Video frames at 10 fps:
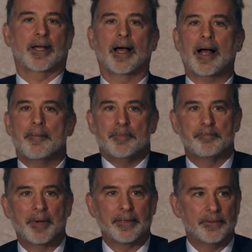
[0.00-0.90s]
I'm
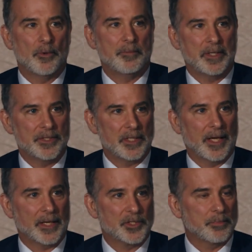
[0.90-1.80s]
by no means an
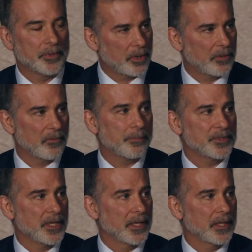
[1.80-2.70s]
expert on
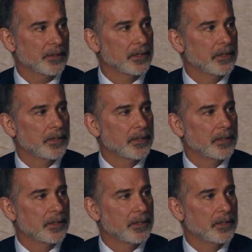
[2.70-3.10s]
representing